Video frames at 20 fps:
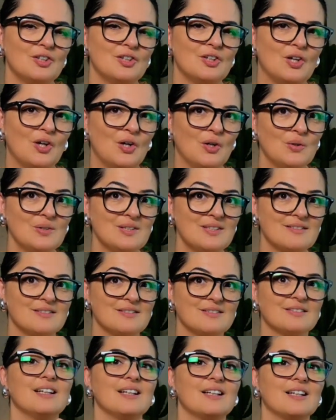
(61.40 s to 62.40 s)

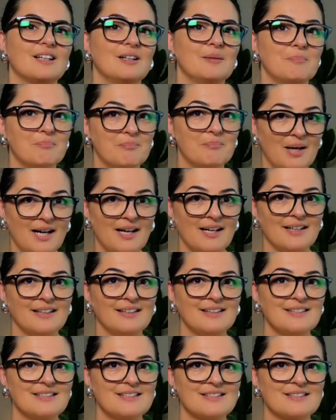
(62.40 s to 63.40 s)
Host
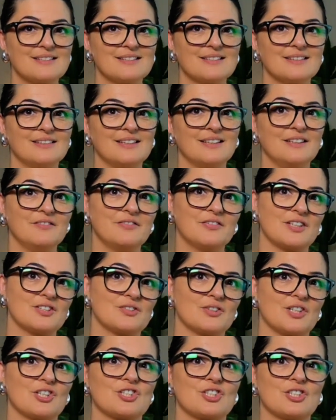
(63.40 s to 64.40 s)
combines the
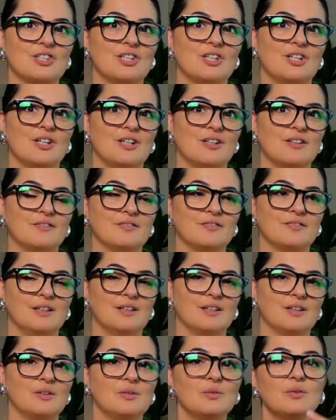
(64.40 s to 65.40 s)
infrastructure of
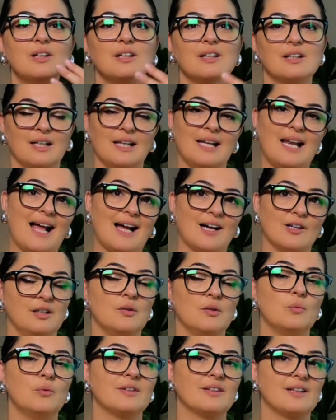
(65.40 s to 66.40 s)
Google
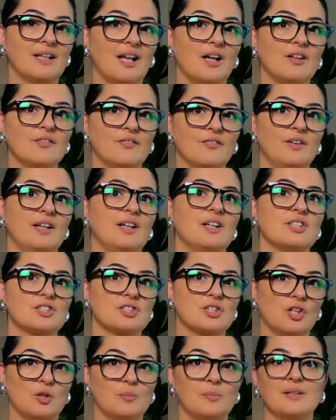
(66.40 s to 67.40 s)
Cloud with Cloudflare's
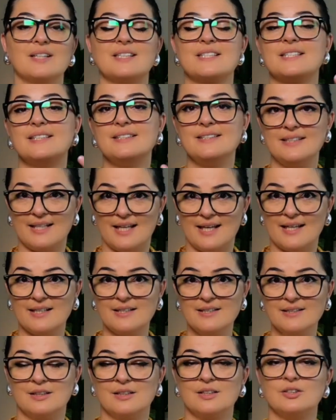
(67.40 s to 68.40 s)
global
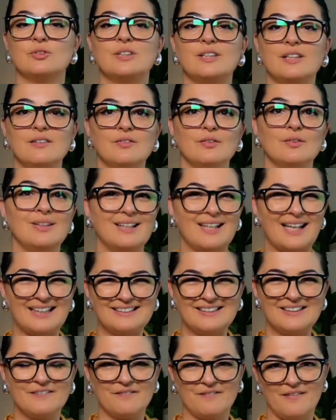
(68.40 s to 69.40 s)
CDN to give you
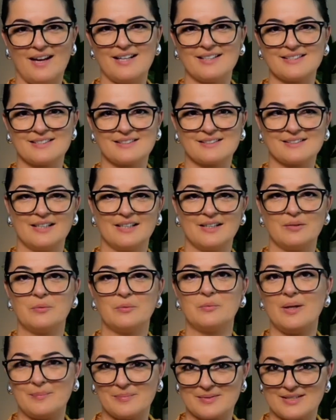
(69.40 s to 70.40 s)
lightning fast
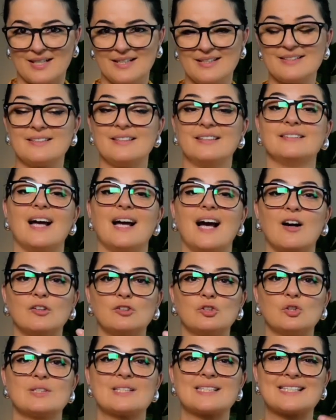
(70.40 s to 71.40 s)
websites that
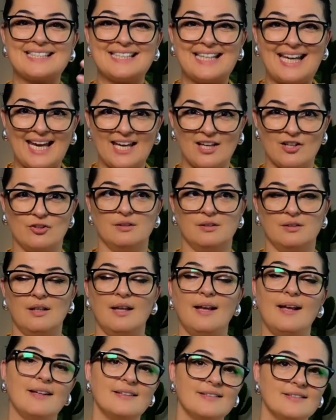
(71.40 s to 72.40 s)
auto-scale
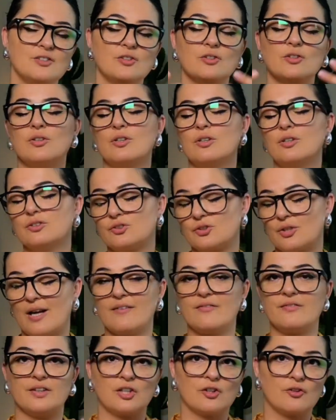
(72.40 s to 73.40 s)
as your
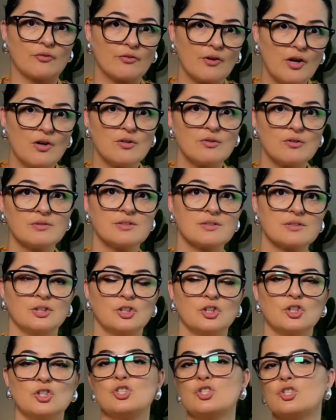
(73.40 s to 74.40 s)
traffic
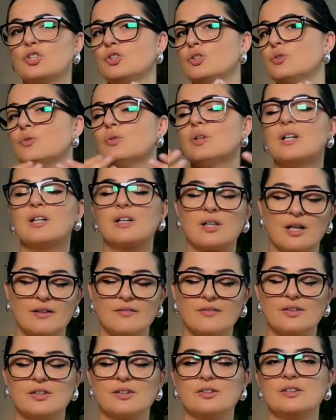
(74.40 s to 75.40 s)
grows, so you are
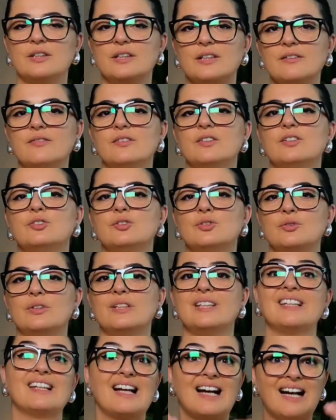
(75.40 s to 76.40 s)
covered even
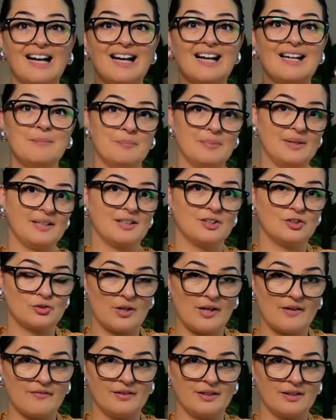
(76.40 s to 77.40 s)
during high peak
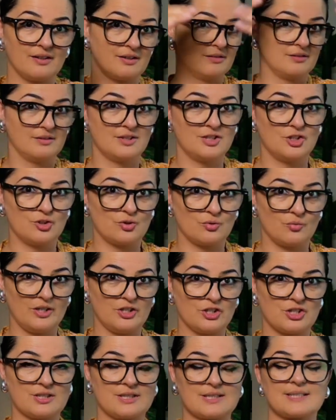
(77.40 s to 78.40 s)
traffic
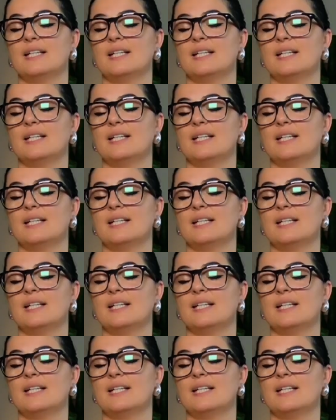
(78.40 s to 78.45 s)
situations.